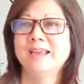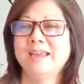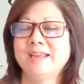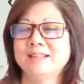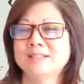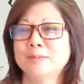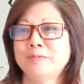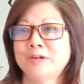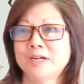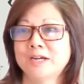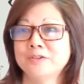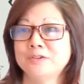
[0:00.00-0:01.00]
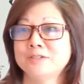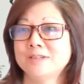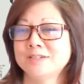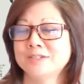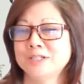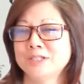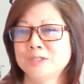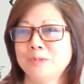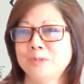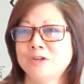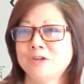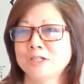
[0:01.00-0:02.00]
And some of our other sessions,
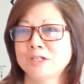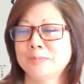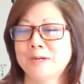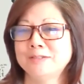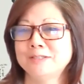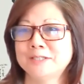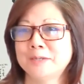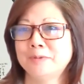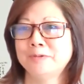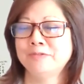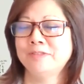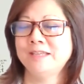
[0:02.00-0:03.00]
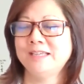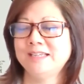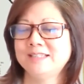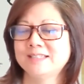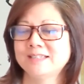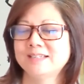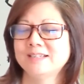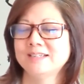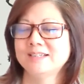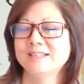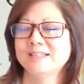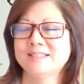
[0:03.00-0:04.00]
we talked about some of these
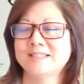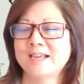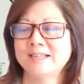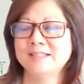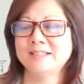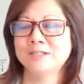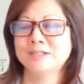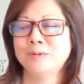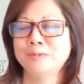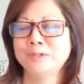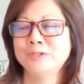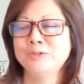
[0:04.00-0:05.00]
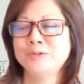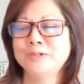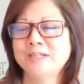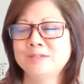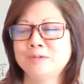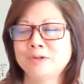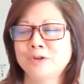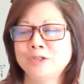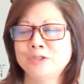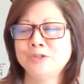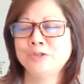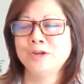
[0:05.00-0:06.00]
signs. So what we're doing is we're going
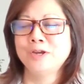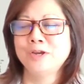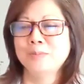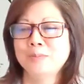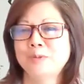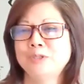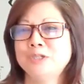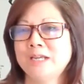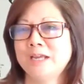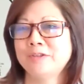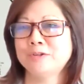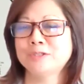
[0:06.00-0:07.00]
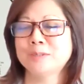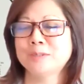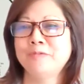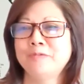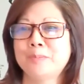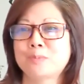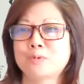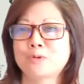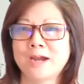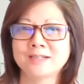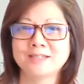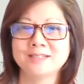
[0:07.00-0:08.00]
to put together some of the
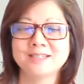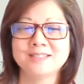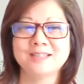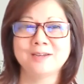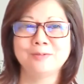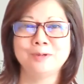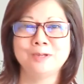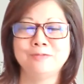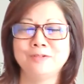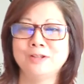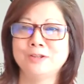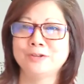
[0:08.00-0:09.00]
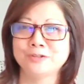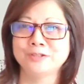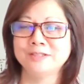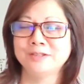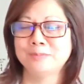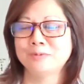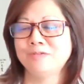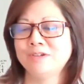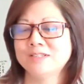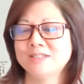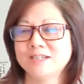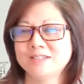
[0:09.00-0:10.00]
practices that we've learned in the
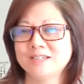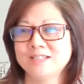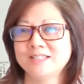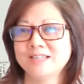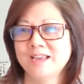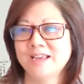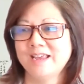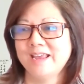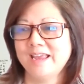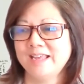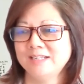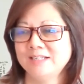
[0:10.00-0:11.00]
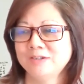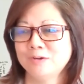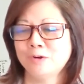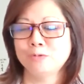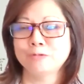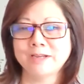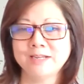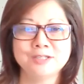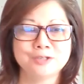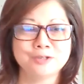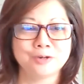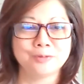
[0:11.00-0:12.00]
previous sessions and go right
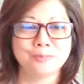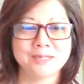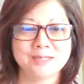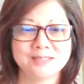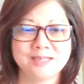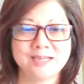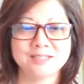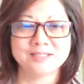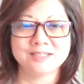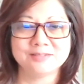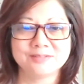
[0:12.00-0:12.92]
into our meditation.